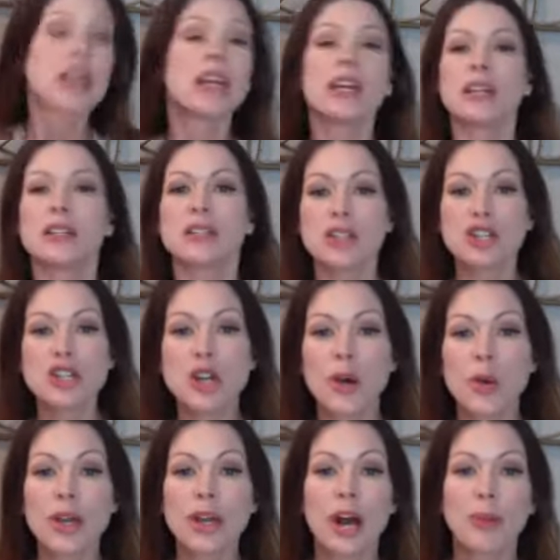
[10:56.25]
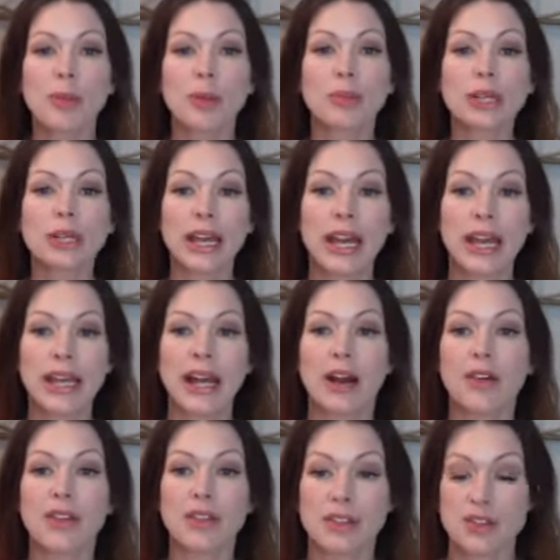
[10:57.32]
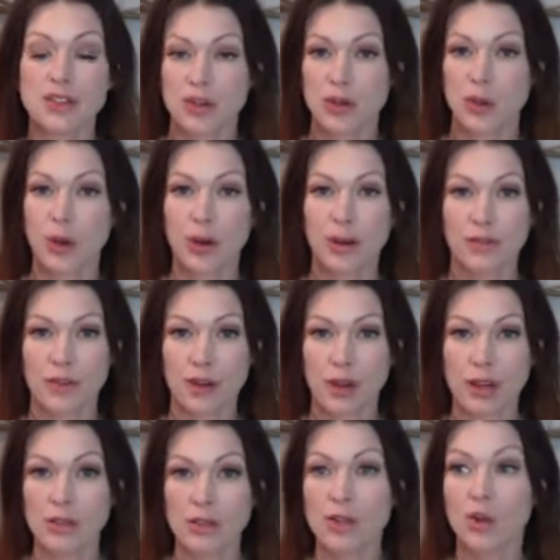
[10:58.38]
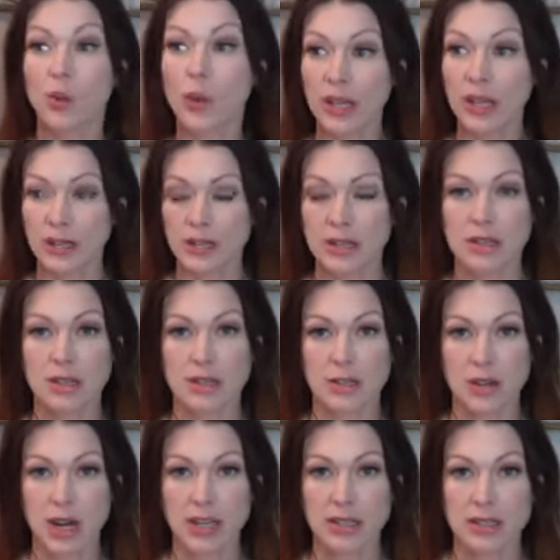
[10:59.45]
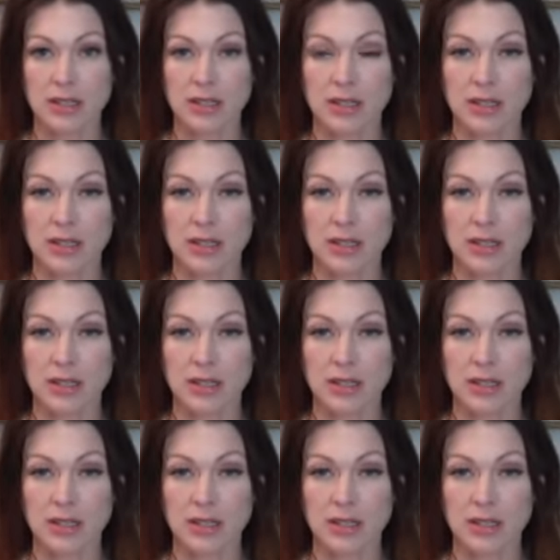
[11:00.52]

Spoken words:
is showing up and playing out this story for you to witness the stress.